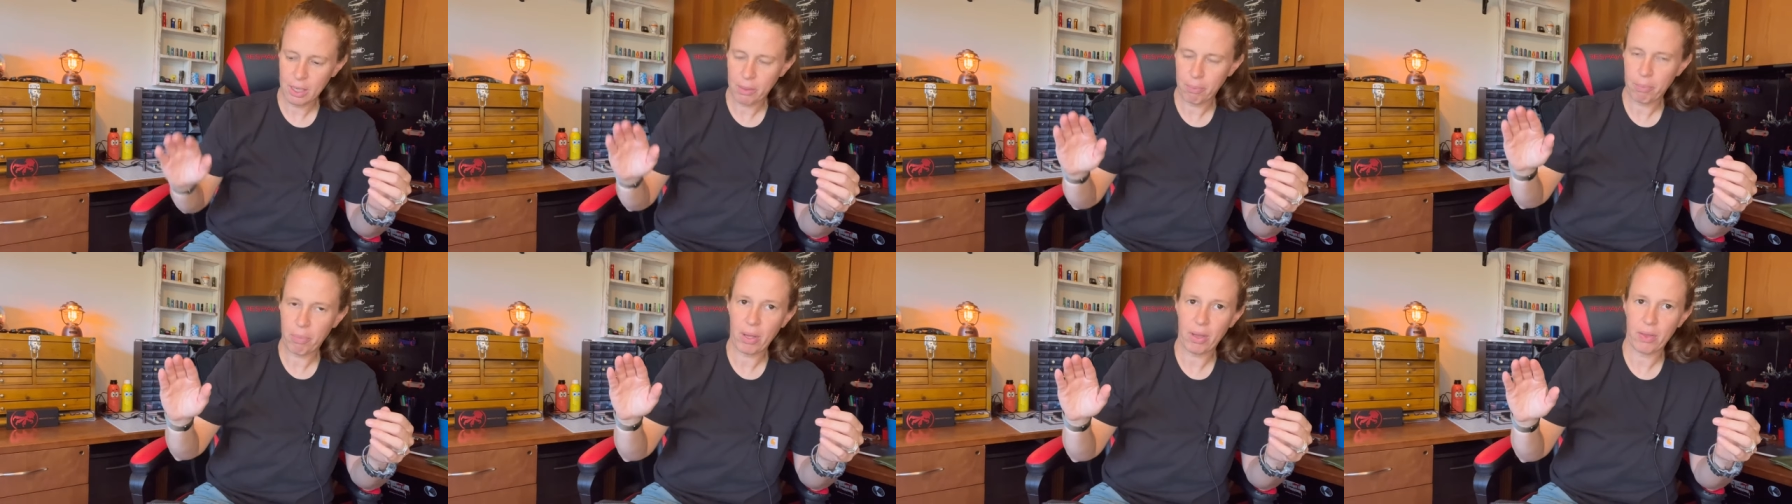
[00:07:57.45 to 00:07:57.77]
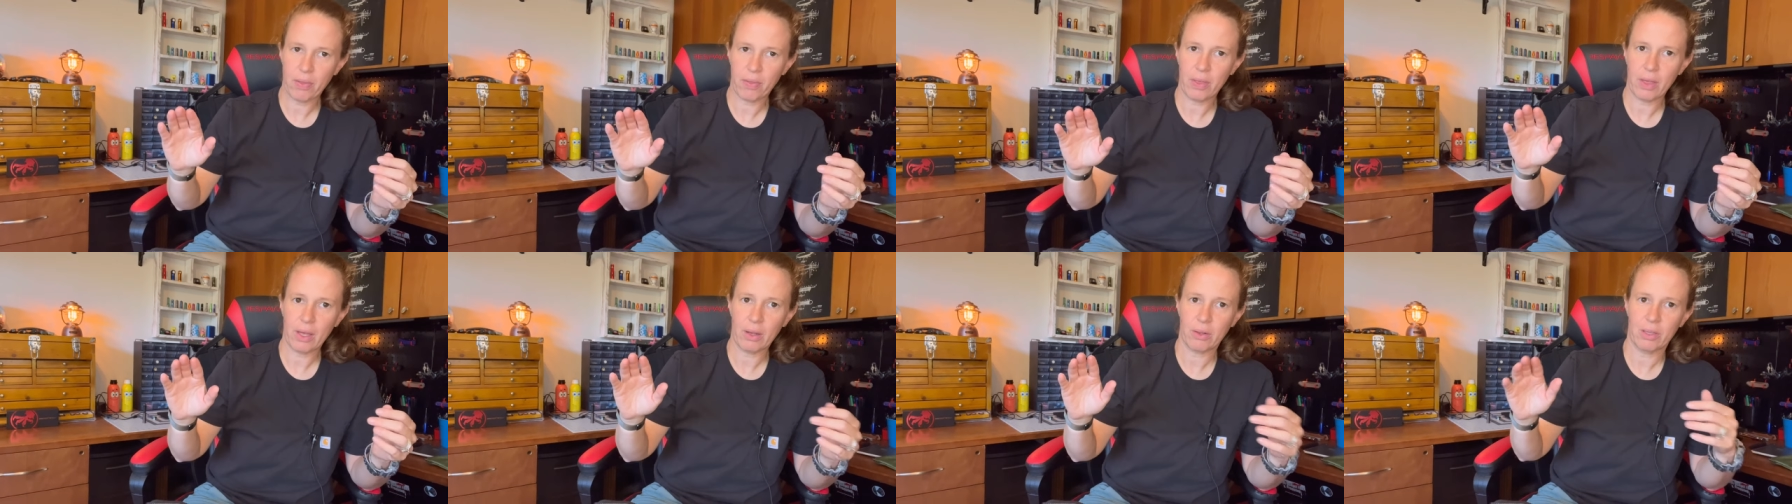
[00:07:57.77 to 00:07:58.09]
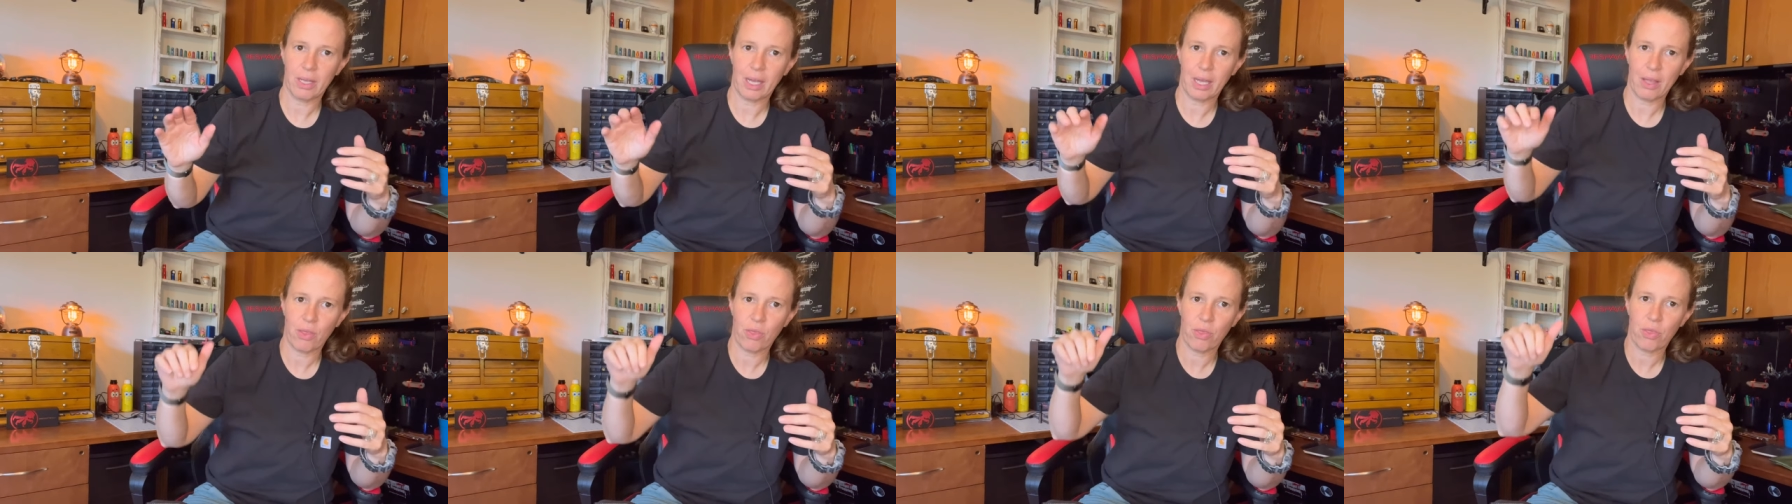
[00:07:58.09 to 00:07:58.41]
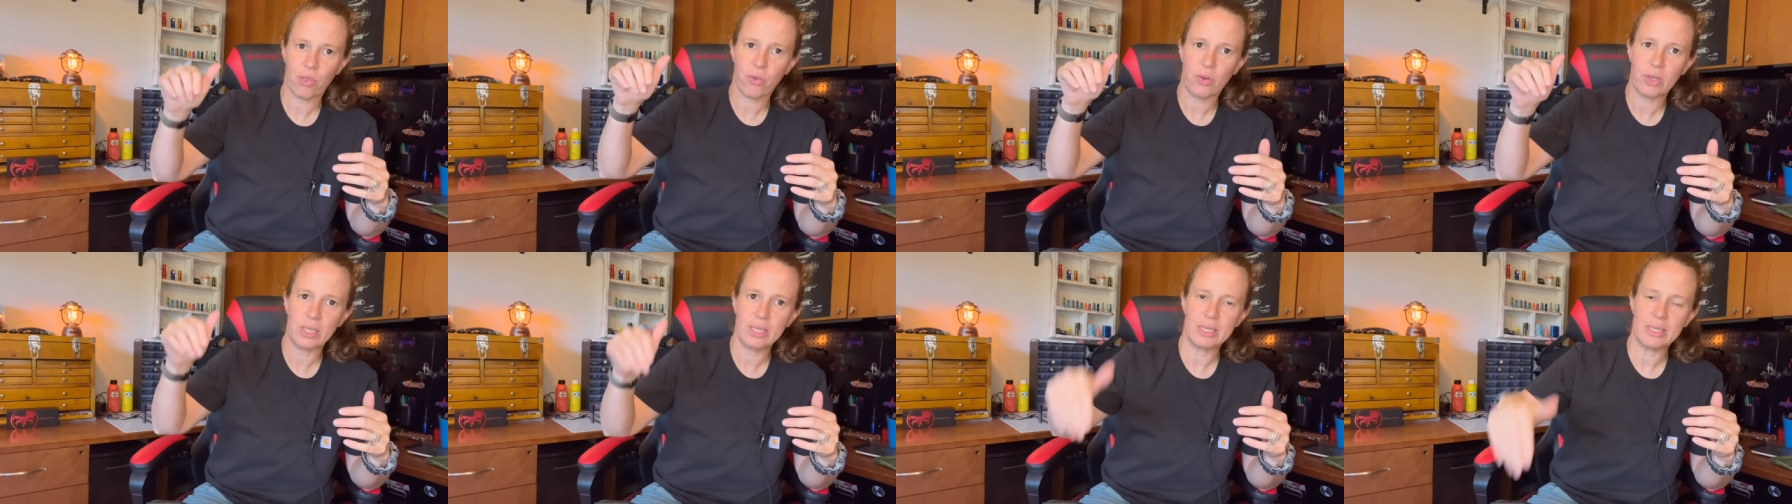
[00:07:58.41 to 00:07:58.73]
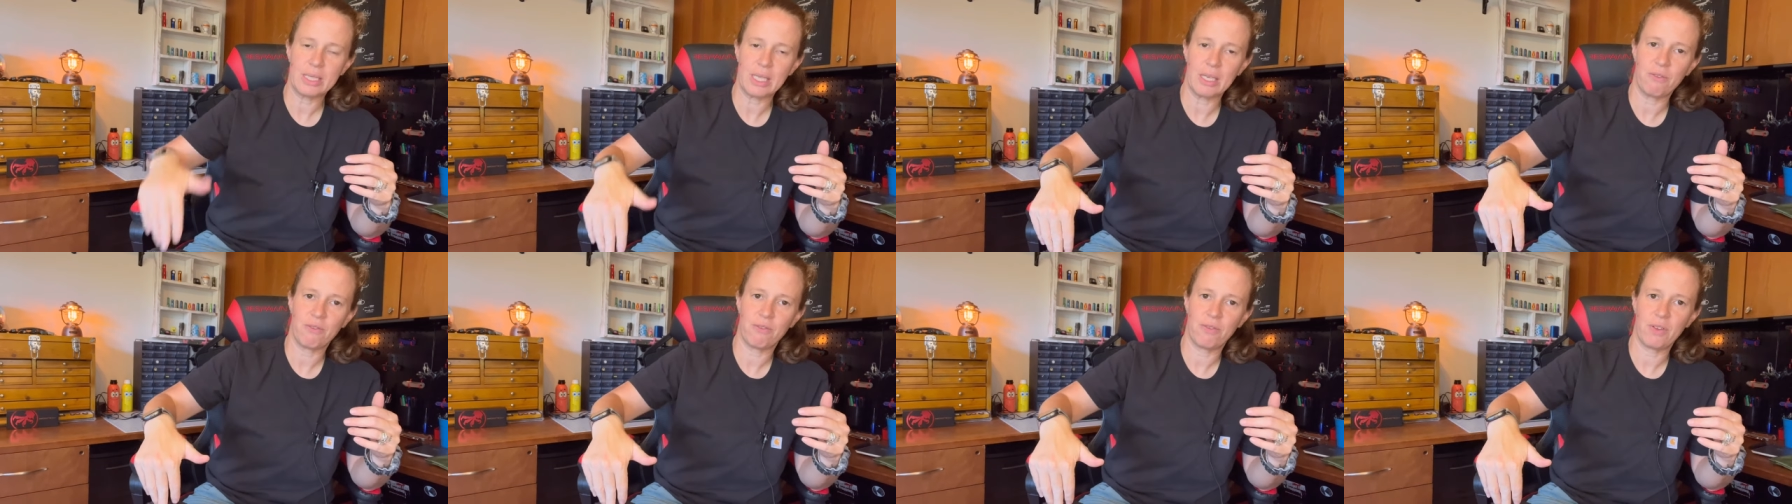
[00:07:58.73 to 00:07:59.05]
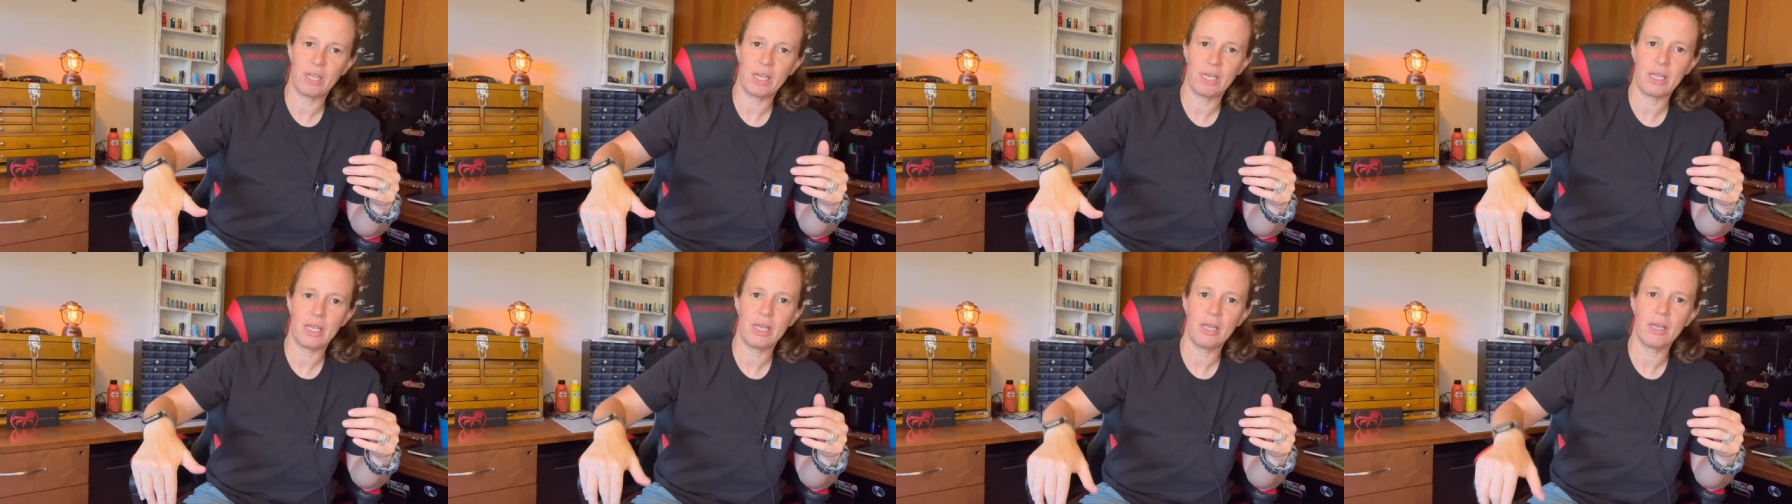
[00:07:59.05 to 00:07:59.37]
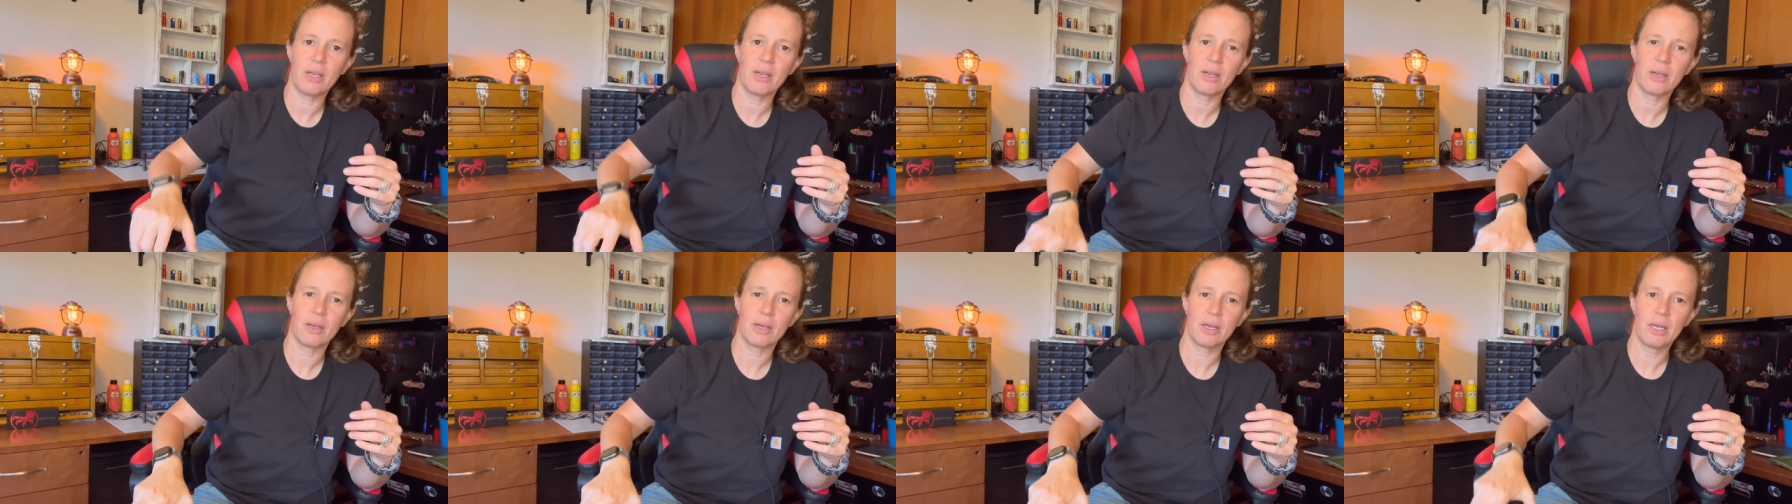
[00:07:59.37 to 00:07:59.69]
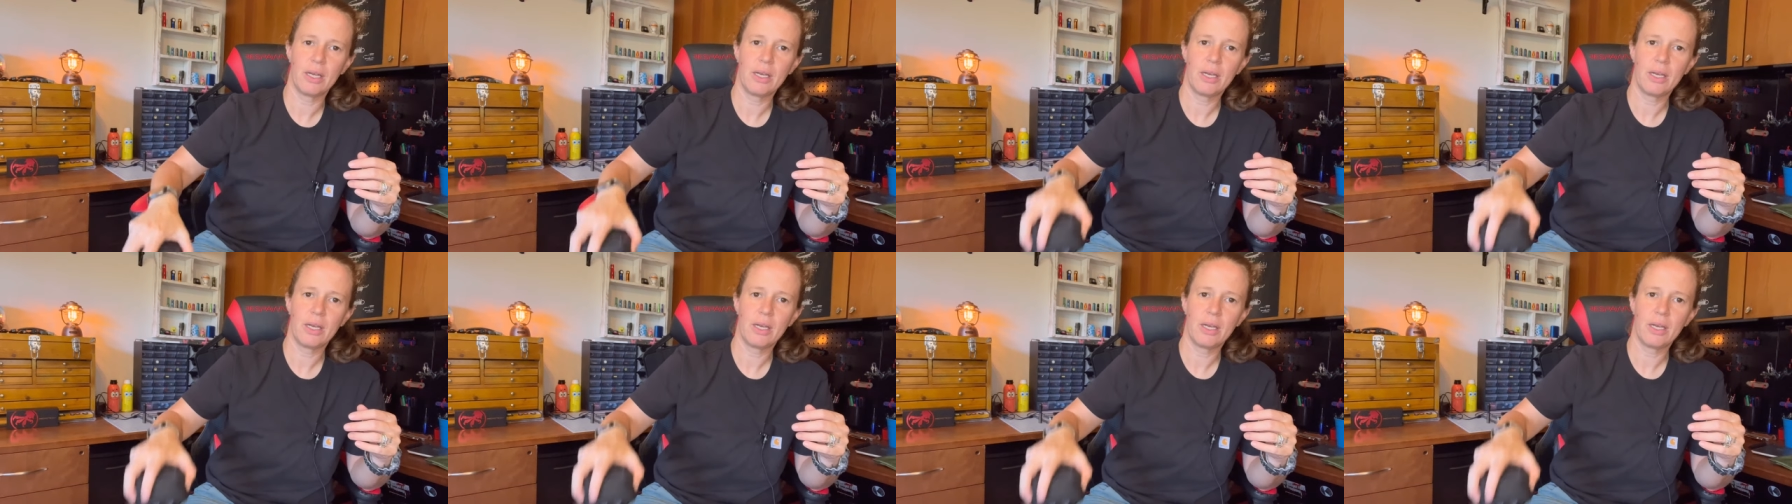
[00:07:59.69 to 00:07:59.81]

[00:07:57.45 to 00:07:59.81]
but the Olight 3T fit here